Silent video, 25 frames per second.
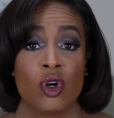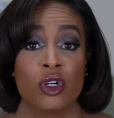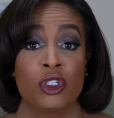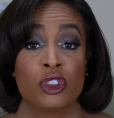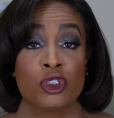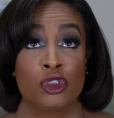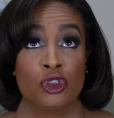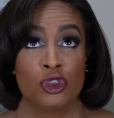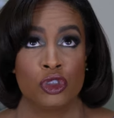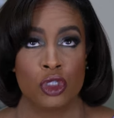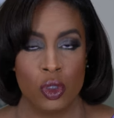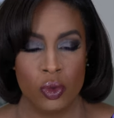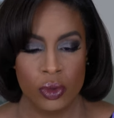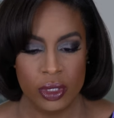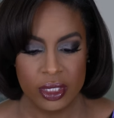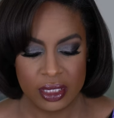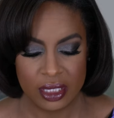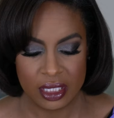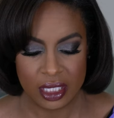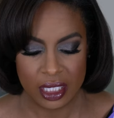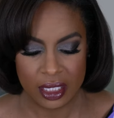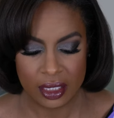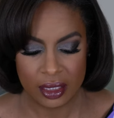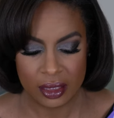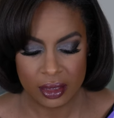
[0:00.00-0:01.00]
are so
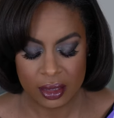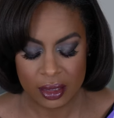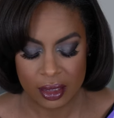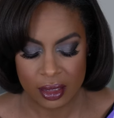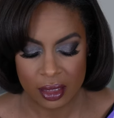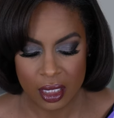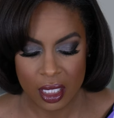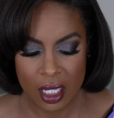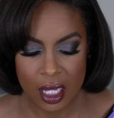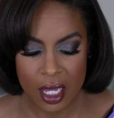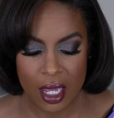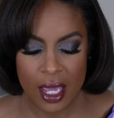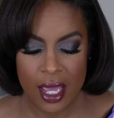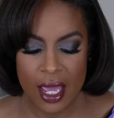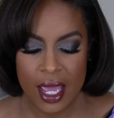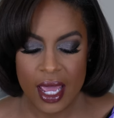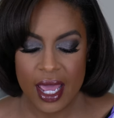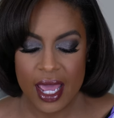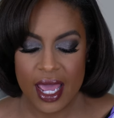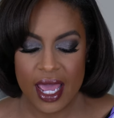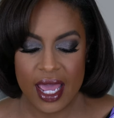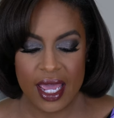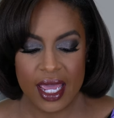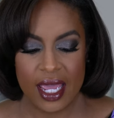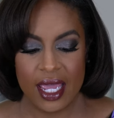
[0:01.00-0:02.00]
intense
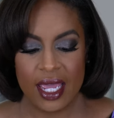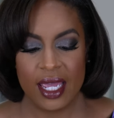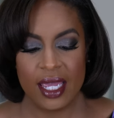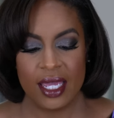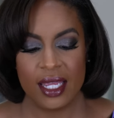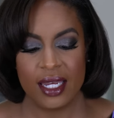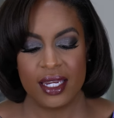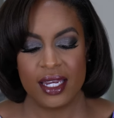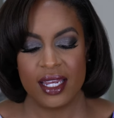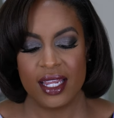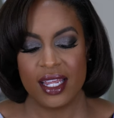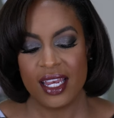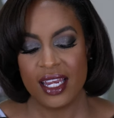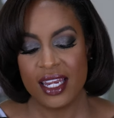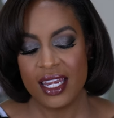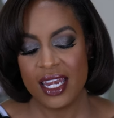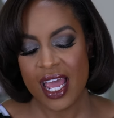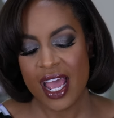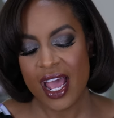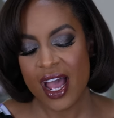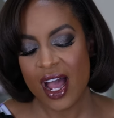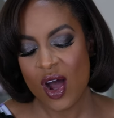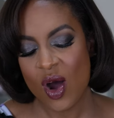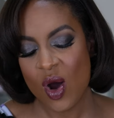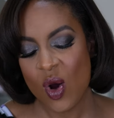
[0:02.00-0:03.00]
and
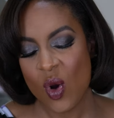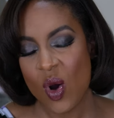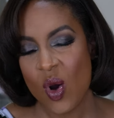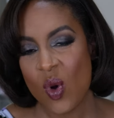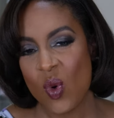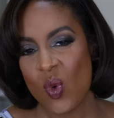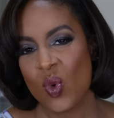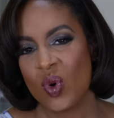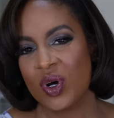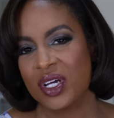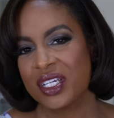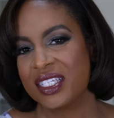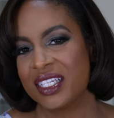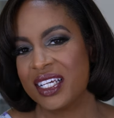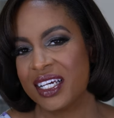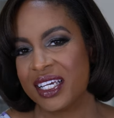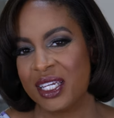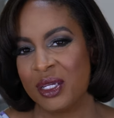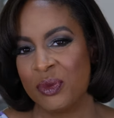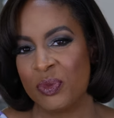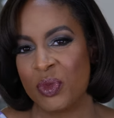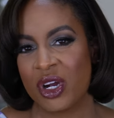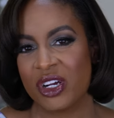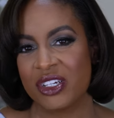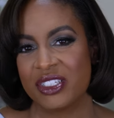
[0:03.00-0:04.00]
now one
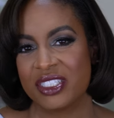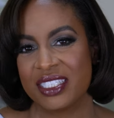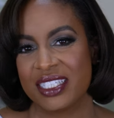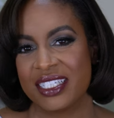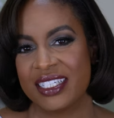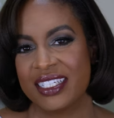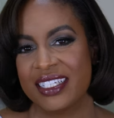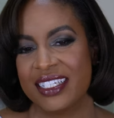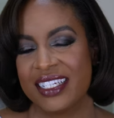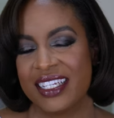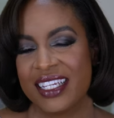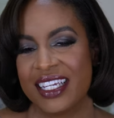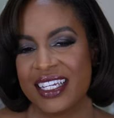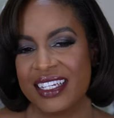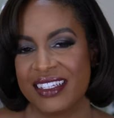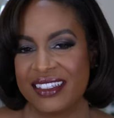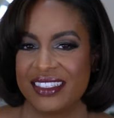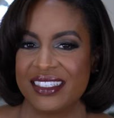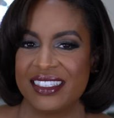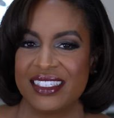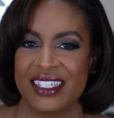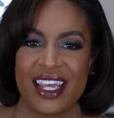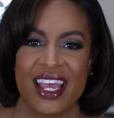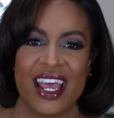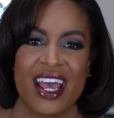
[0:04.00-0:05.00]
lucky person
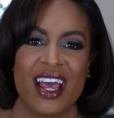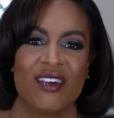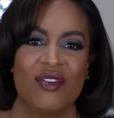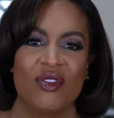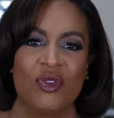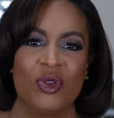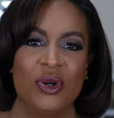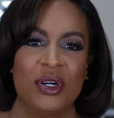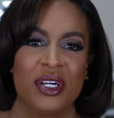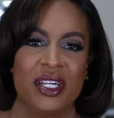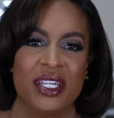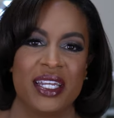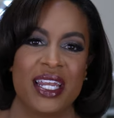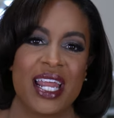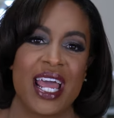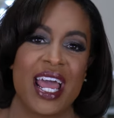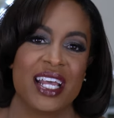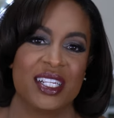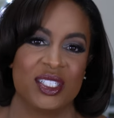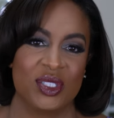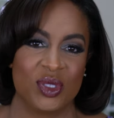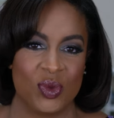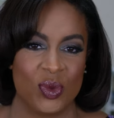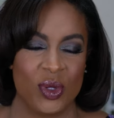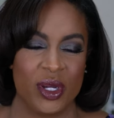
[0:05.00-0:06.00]
gets to have one
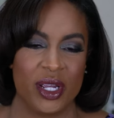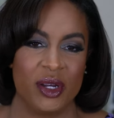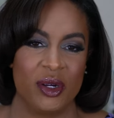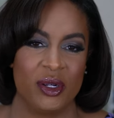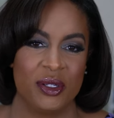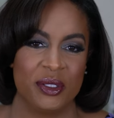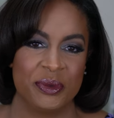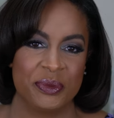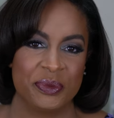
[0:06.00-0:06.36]
as well